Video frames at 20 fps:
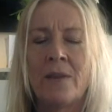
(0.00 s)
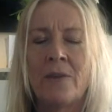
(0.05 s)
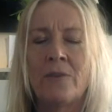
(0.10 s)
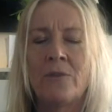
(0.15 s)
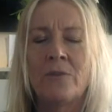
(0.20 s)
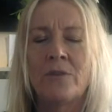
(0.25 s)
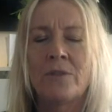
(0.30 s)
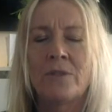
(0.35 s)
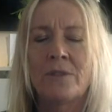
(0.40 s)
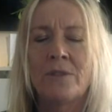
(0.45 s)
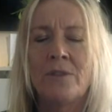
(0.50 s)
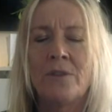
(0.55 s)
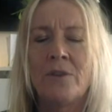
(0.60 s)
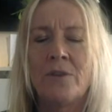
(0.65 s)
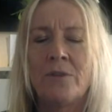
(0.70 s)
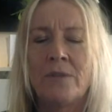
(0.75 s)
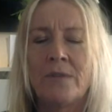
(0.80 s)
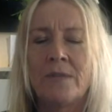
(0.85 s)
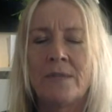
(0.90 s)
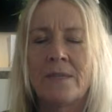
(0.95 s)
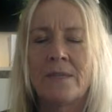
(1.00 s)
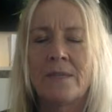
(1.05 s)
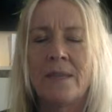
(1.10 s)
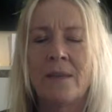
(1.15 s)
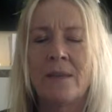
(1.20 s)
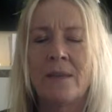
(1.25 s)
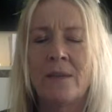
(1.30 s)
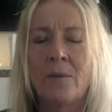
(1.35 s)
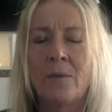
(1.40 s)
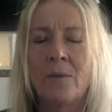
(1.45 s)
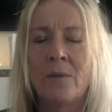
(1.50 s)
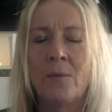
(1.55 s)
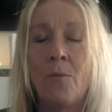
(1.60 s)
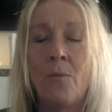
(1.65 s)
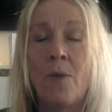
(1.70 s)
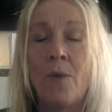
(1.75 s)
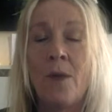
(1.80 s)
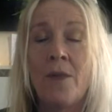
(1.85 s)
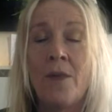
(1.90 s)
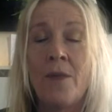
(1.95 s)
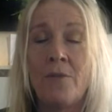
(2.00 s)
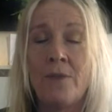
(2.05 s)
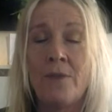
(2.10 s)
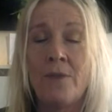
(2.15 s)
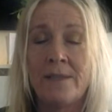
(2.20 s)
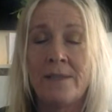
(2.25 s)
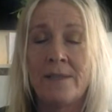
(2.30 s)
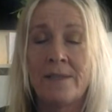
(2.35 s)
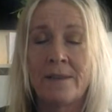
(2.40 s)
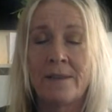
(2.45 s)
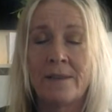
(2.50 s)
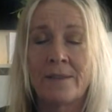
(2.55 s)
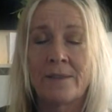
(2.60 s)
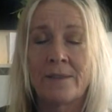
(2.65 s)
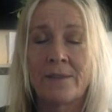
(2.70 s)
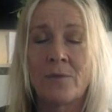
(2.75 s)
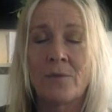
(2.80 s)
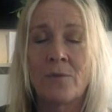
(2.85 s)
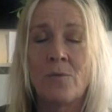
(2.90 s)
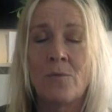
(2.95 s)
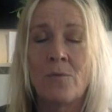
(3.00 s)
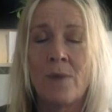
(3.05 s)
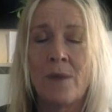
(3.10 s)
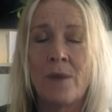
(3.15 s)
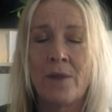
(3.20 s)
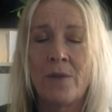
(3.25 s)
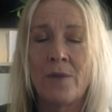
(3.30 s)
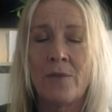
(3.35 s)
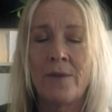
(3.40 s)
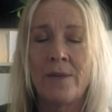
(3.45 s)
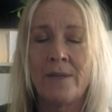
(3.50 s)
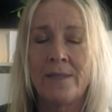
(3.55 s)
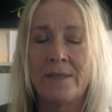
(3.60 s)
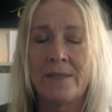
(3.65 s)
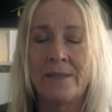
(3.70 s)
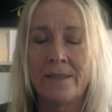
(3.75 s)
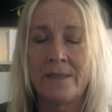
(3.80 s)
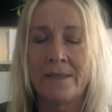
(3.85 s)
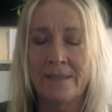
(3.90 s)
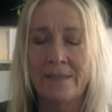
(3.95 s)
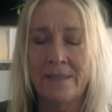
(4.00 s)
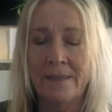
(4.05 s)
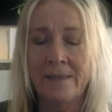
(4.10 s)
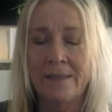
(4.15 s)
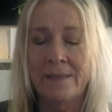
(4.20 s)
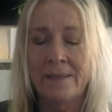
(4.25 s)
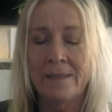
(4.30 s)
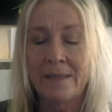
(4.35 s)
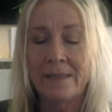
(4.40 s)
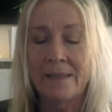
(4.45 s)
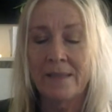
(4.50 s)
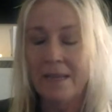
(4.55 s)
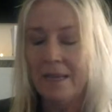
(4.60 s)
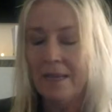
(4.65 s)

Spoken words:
You're just noticing whether it does or whether it doesn't,